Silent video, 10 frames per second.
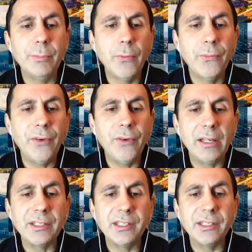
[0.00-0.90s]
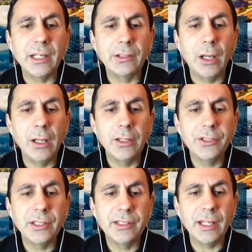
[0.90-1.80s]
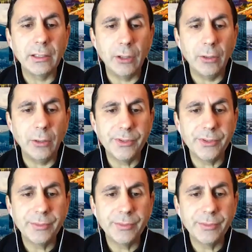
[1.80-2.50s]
both finance and technology and telecoms.